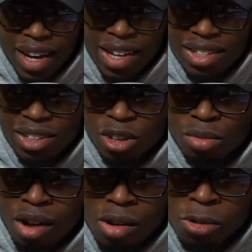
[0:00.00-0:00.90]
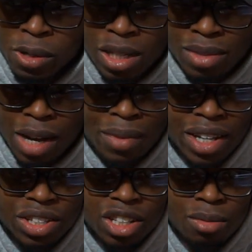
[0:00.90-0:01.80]
until probably sometime
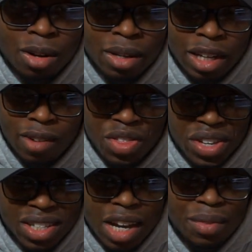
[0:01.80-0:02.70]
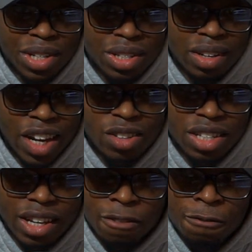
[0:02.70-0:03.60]
next year, probably like around this time next year. I don't
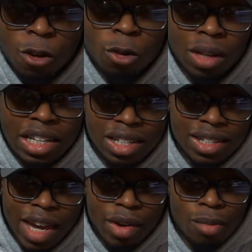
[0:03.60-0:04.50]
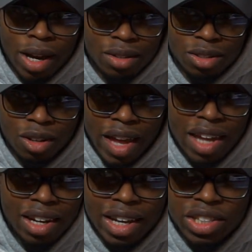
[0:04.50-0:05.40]
see like a full release of this game coming out until the
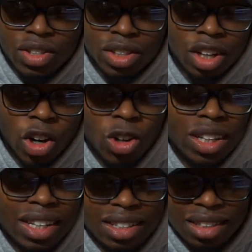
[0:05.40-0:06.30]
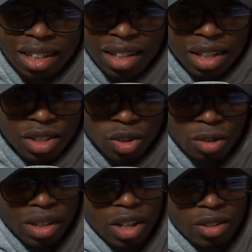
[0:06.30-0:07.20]
end of next year at the earliest. So
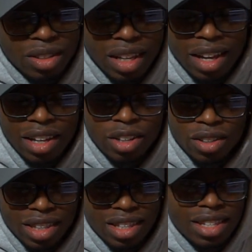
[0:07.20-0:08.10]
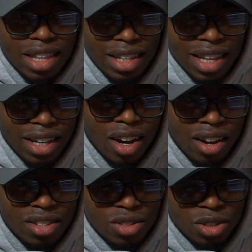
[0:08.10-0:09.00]
I don't think that
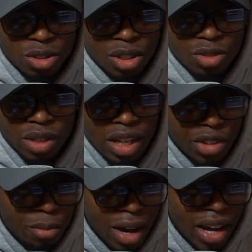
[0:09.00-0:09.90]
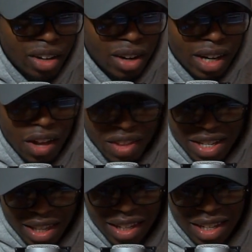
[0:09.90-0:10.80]
consoles is really on their mind right now. They
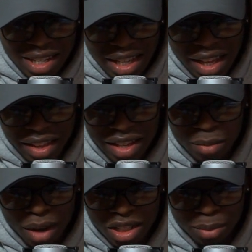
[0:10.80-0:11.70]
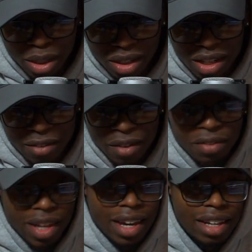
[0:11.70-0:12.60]
did say that that's a possibility.
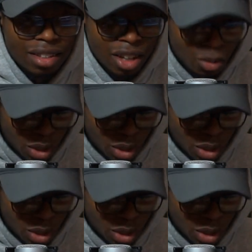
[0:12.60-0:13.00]
If they get done